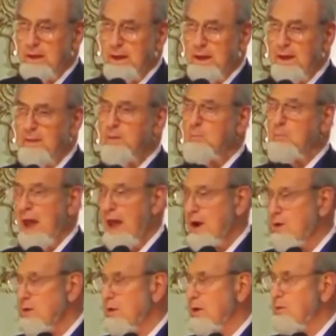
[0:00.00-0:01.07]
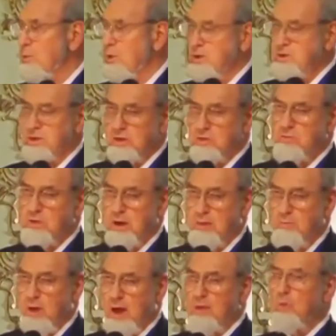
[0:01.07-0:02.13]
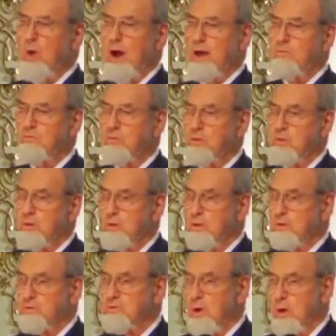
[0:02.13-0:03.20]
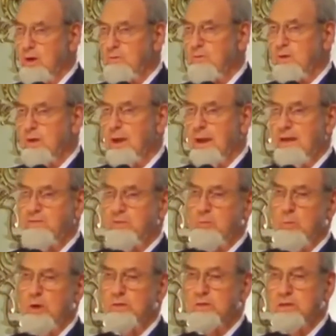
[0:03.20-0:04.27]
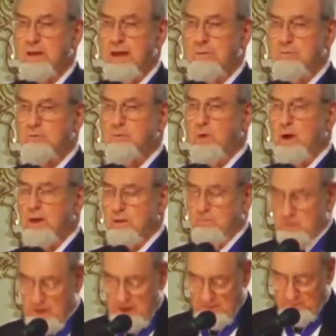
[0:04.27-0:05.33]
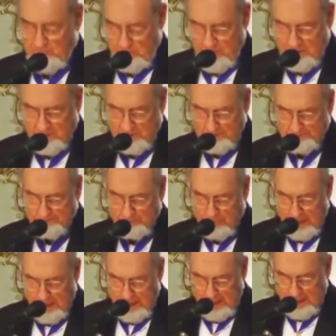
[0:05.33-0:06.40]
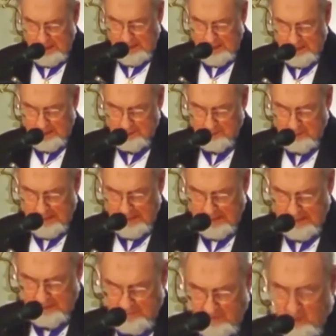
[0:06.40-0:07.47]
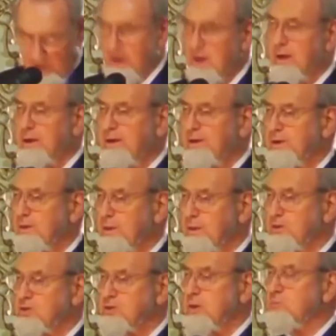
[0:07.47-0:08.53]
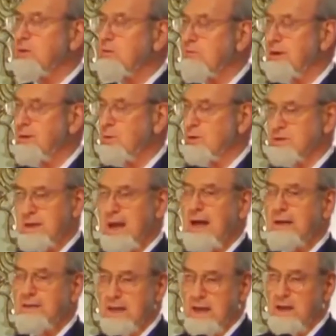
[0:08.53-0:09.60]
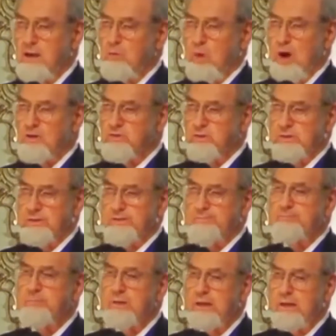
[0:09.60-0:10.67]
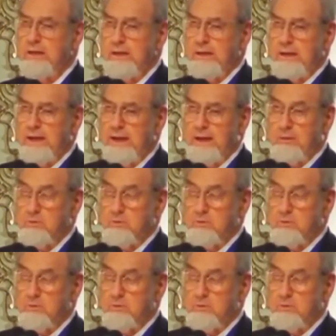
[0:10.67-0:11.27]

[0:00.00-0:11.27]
And in the manner in which he treated my wife during those awful 11 months that I was waiting for confirmation, made it very clear that chivalry was not dead in Washington, and it was